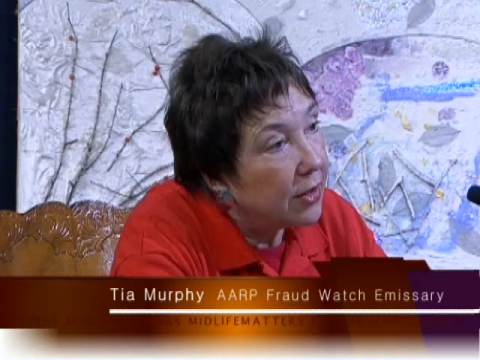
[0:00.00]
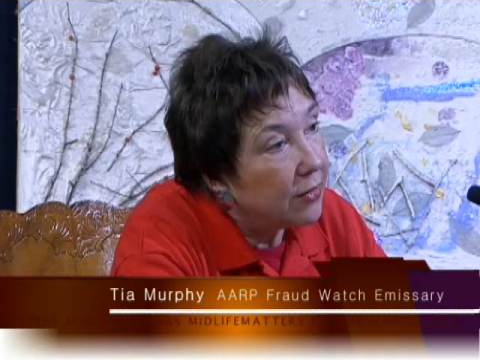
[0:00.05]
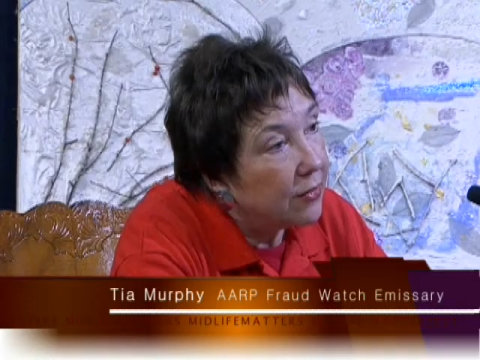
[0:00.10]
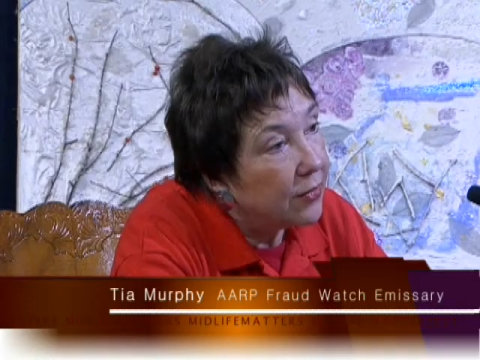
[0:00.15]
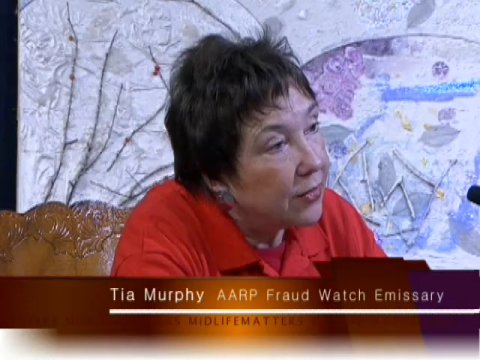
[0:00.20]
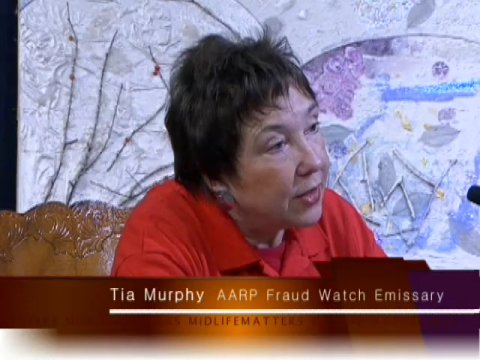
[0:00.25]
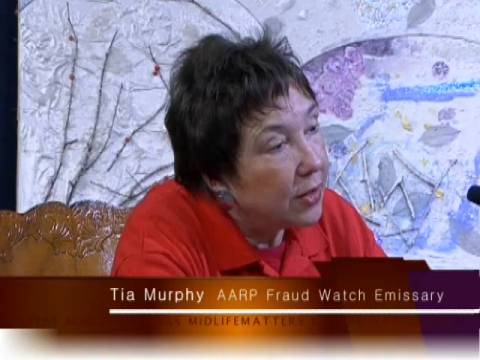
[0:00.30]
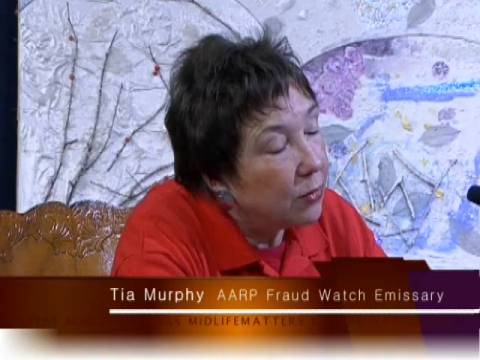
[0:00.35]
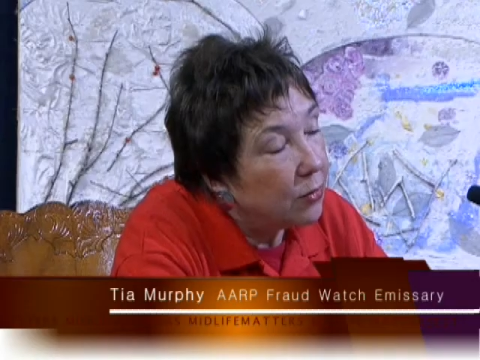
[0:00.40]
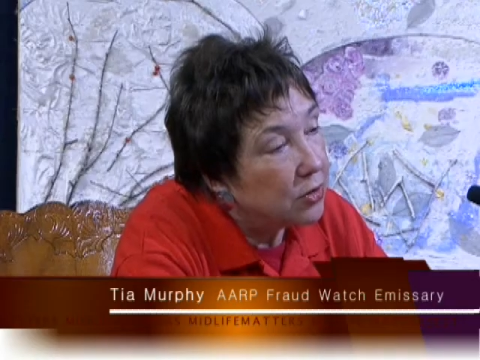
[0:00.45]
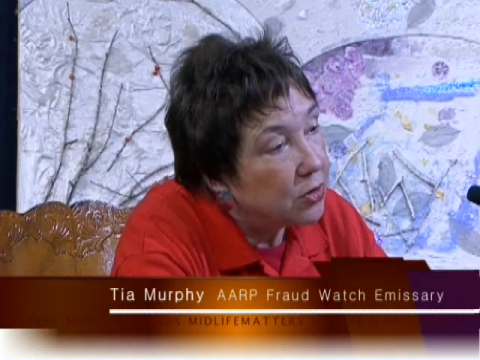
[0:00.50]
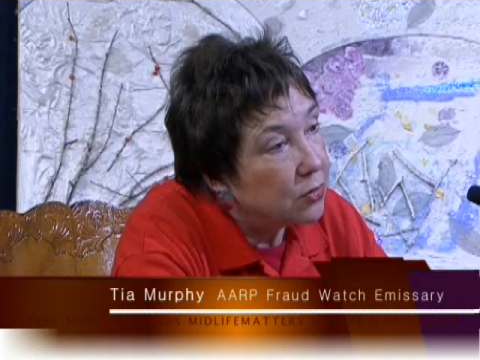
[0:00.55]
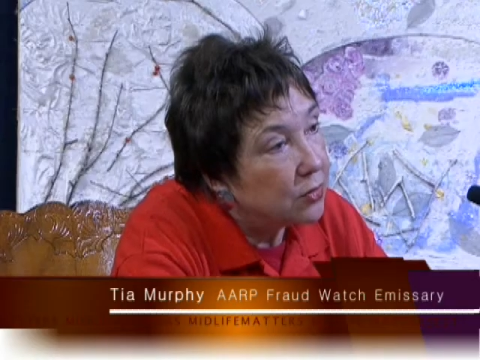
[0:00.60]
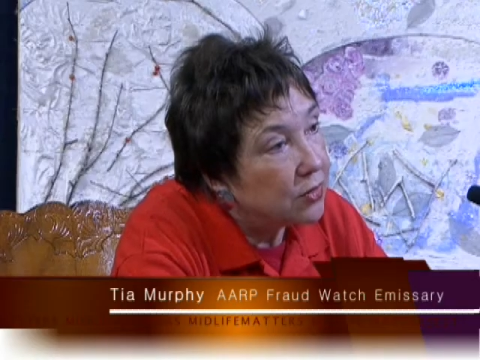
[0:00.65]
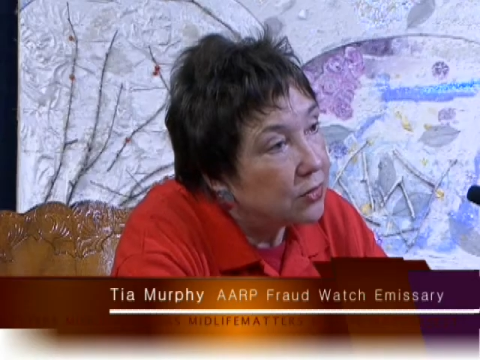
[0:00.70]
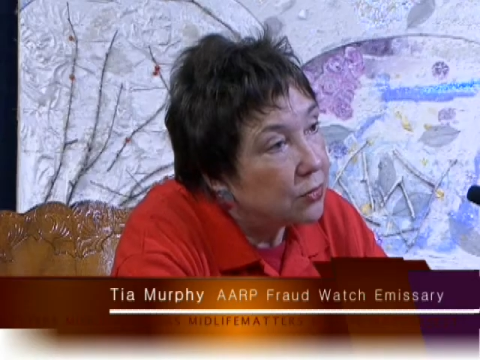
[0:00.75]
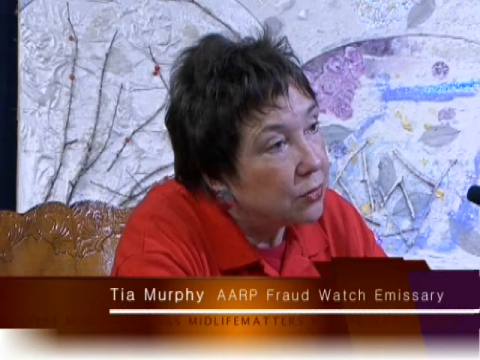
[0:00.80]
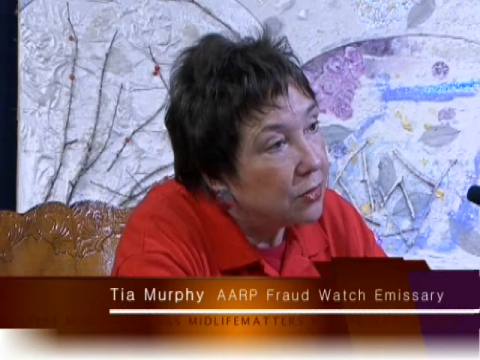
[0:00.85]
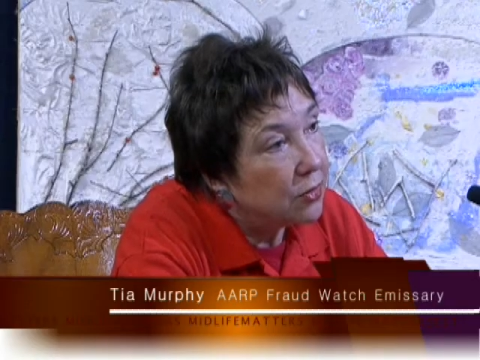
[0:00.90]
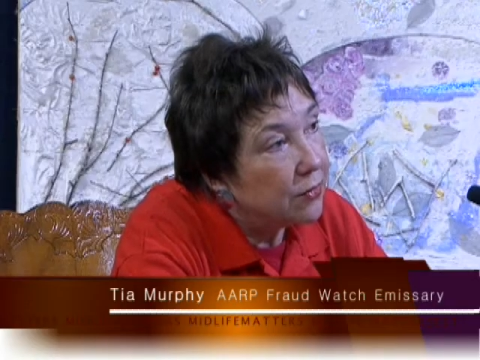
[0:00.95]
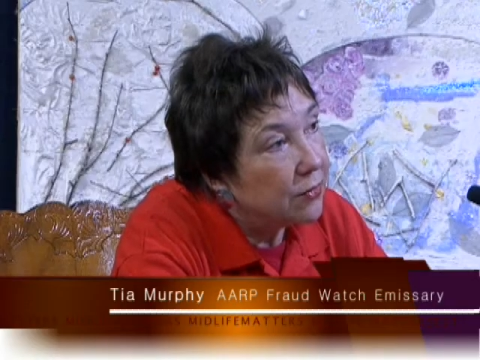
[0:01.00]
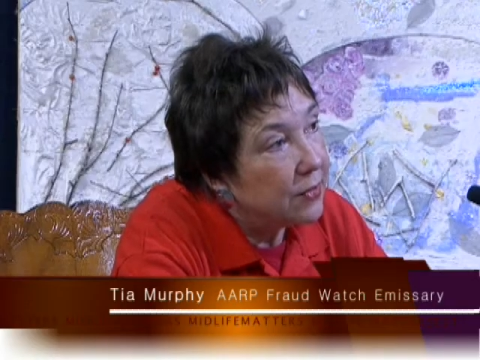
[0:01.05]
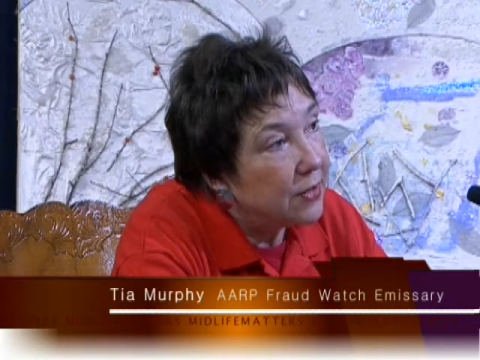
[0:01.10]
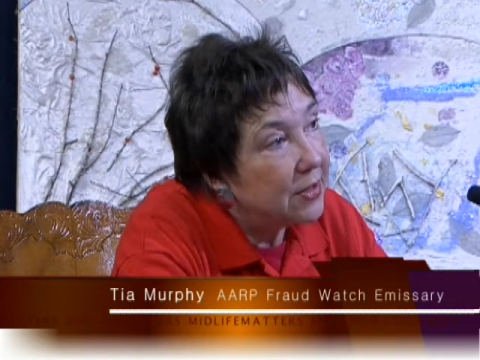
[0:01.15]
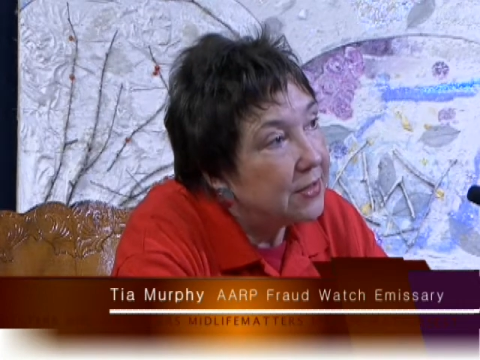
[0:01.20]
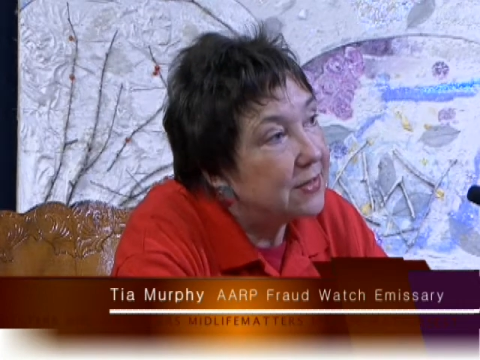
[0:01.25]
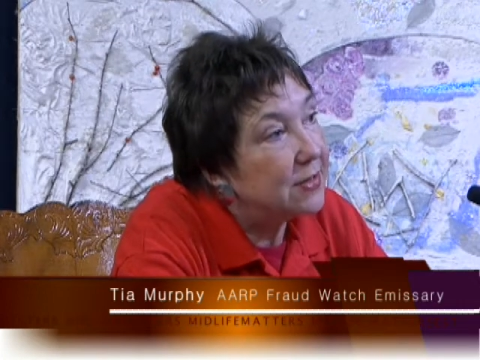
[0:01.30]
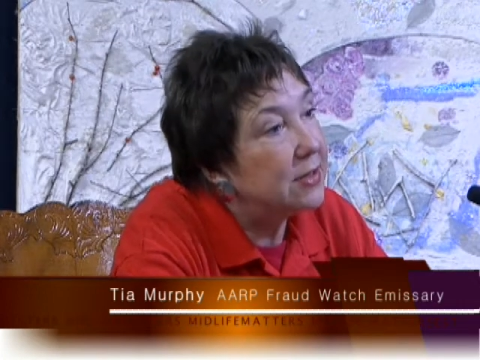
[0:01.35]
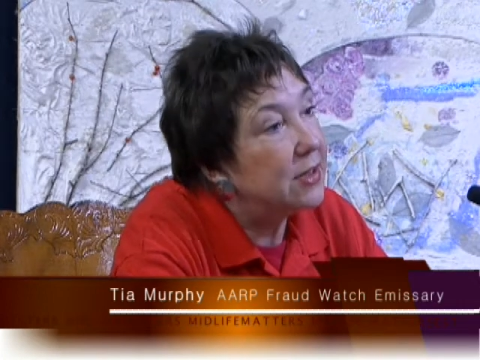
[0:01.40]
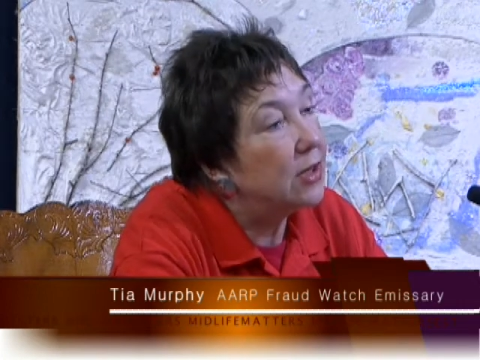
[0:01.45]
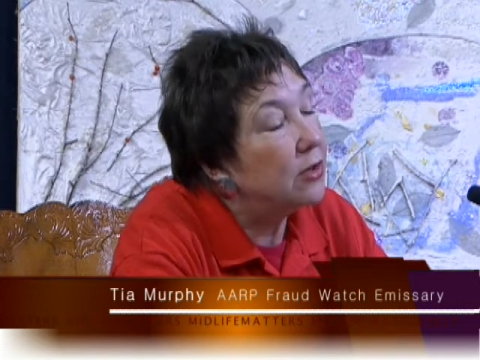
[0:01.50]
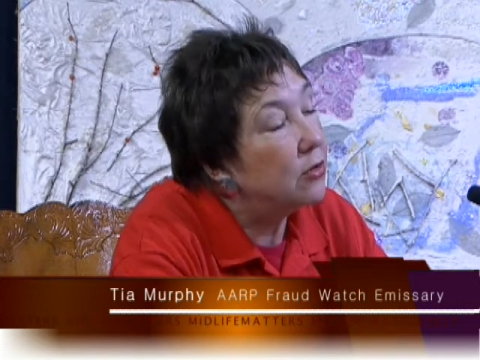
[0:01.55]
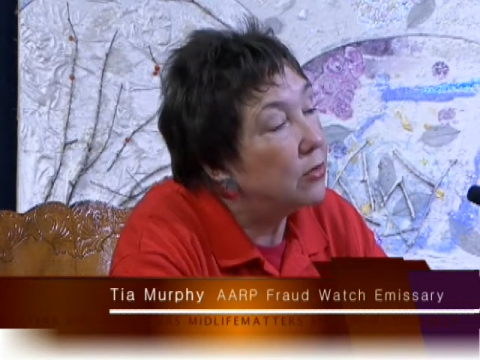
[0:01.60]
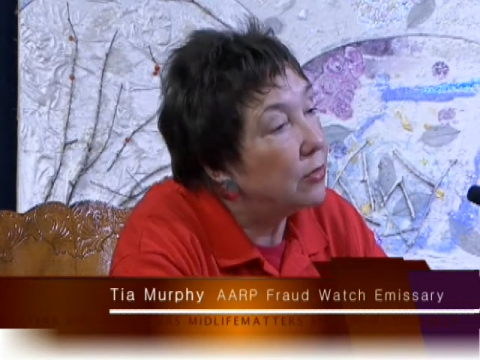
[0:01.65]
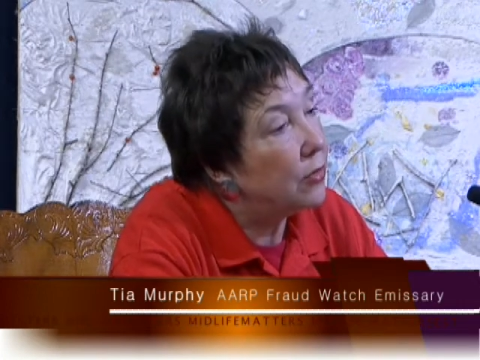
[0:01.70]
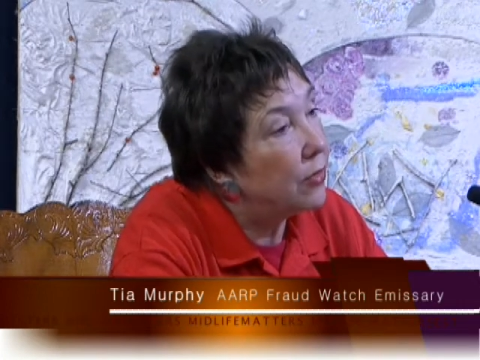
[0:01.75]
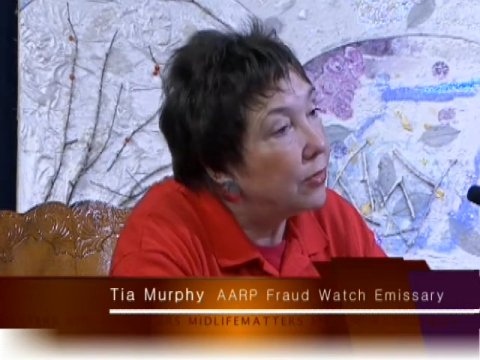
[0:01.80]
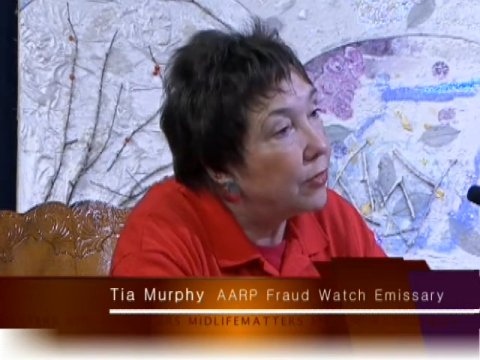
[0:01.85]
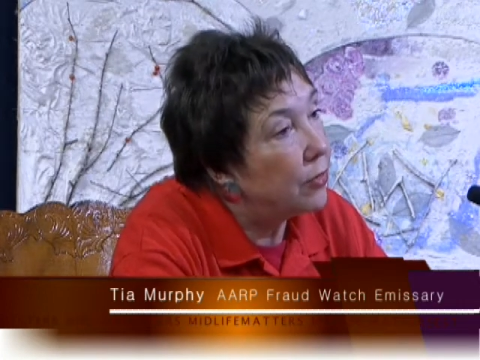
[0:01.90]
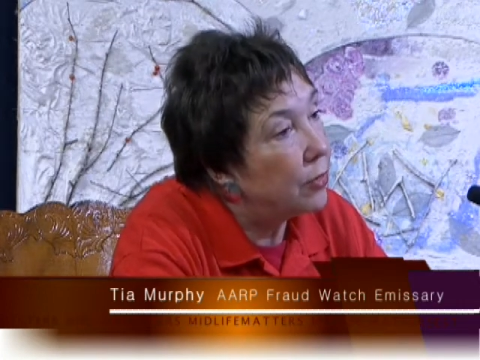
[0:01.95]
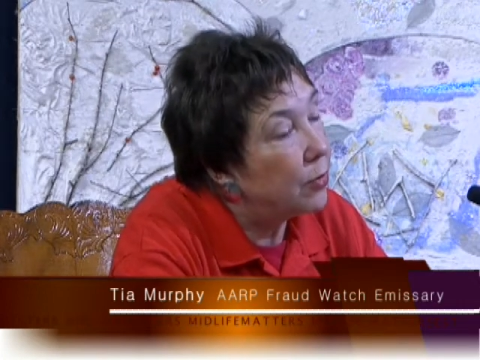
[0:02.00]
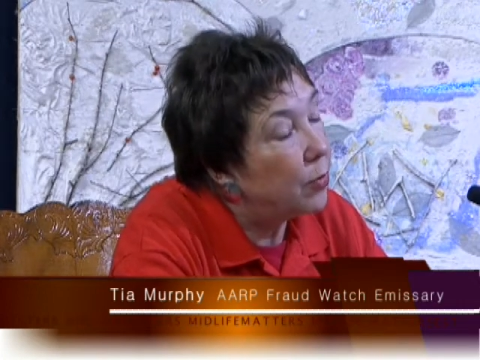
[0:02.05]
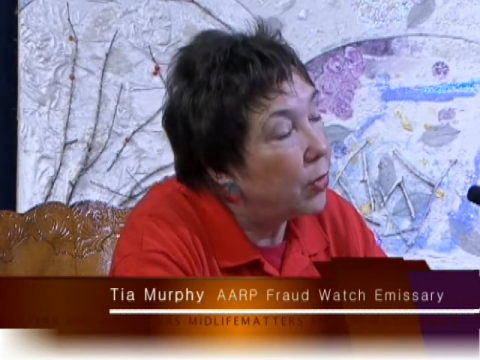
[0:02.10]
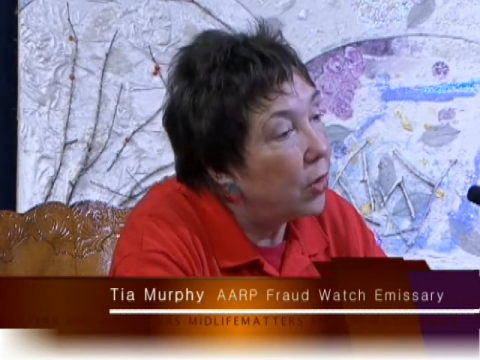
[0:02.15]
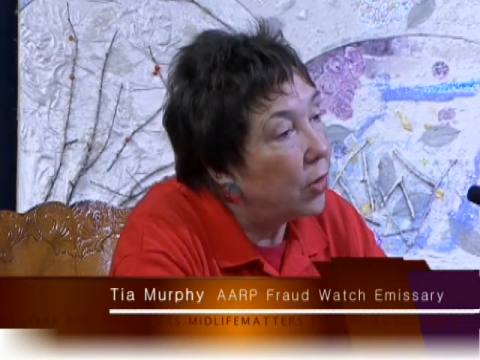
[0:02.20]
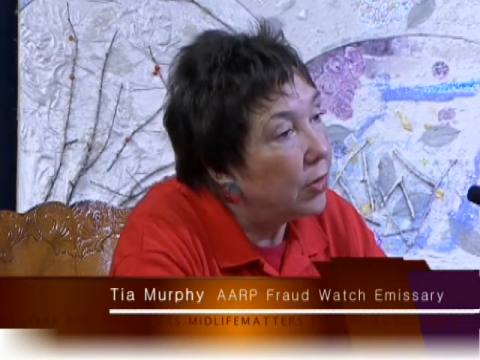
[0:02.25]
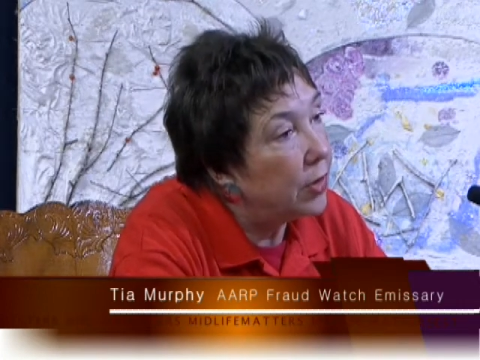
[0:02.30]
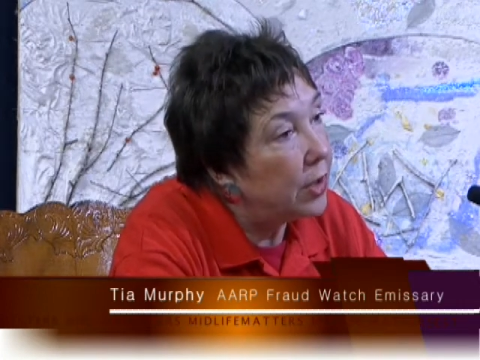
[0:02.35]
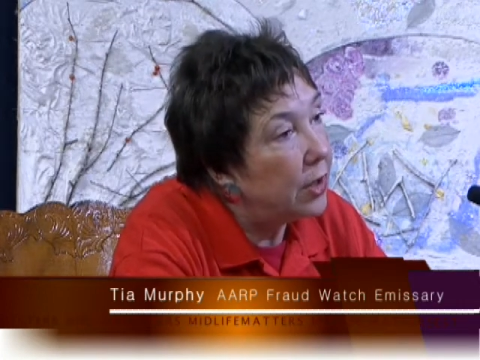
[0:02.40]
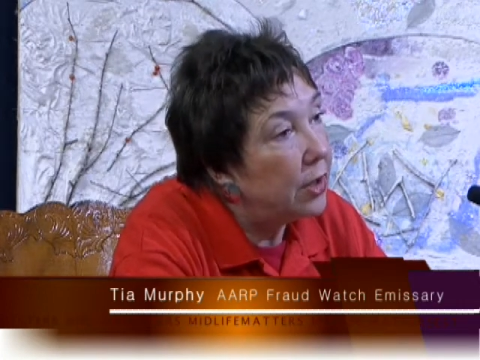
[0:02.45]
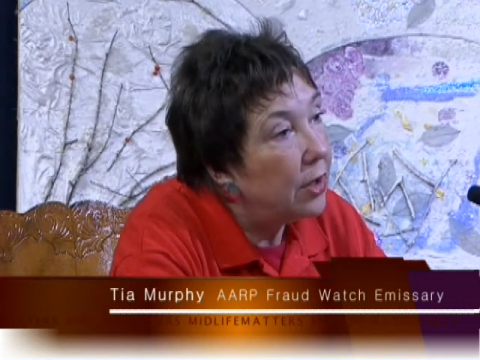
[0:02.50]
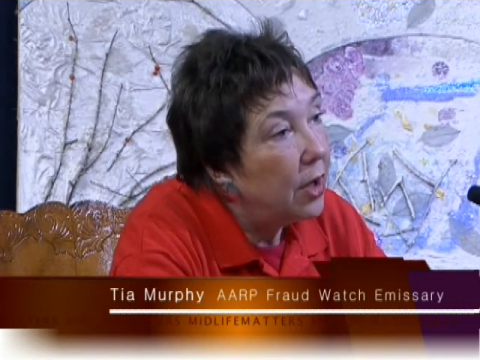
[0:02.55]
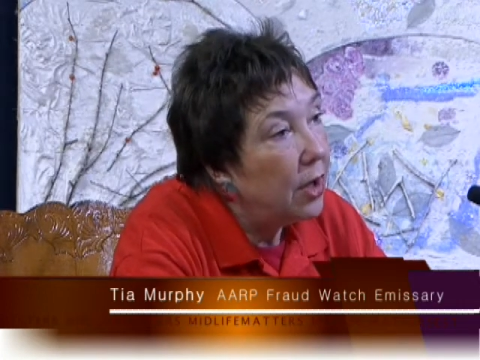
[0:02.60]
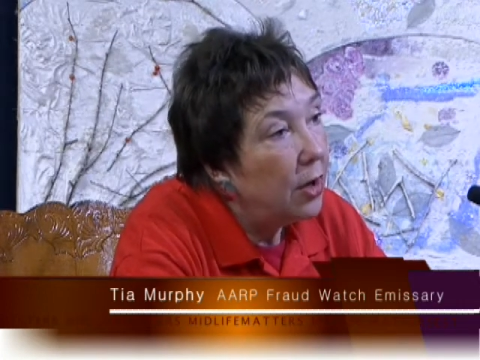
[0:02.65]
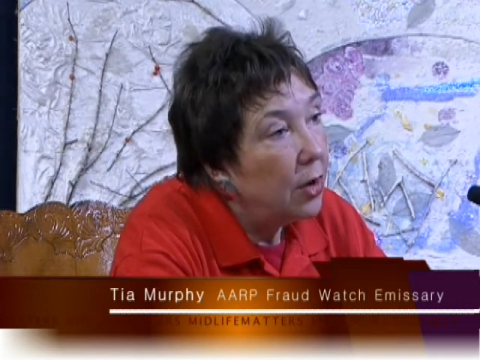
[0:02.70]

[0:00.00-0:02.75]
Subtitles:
of thing, which was sort of incidental and third party,